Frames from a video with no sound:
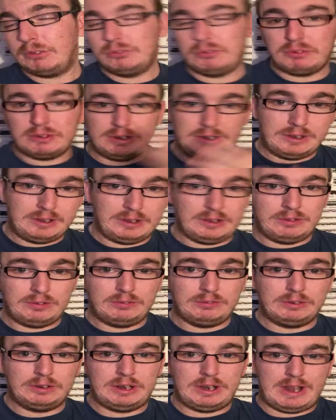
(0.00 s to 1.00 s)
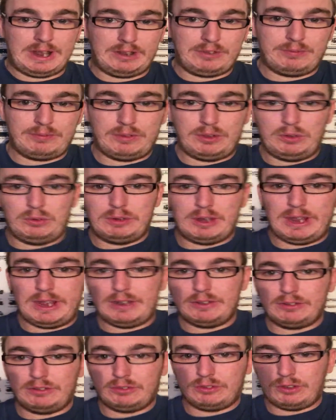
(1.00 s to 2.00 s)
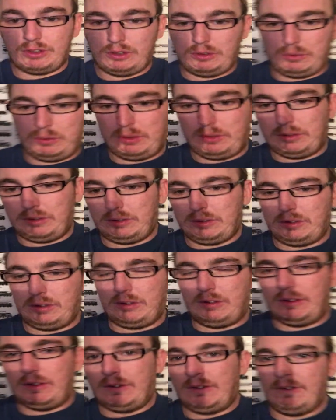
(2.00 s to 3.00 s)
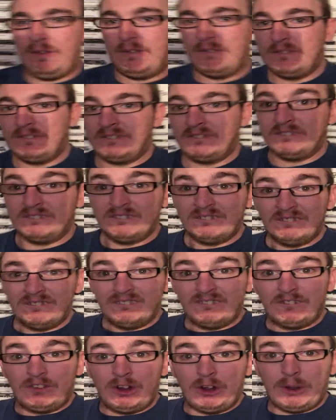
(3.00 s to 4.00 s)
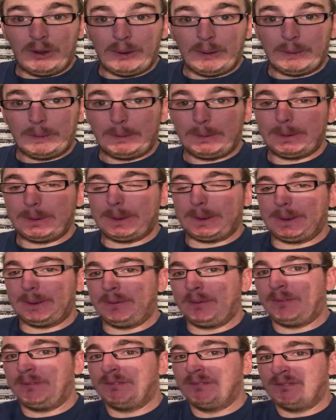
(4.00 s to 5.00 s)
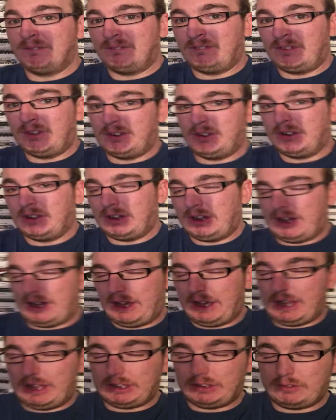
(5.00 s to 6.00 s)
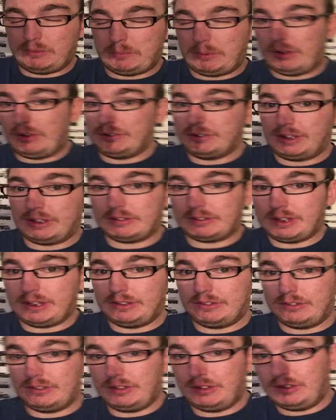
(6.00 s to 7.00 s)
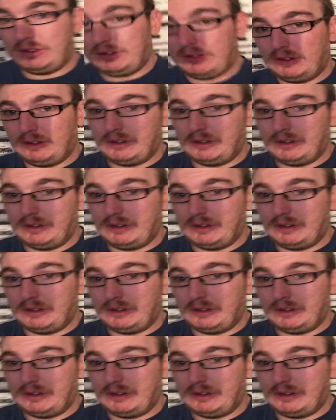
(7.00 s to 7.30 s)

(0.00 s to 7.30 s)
But for the next few days or so. Oh dear. I do apologize then.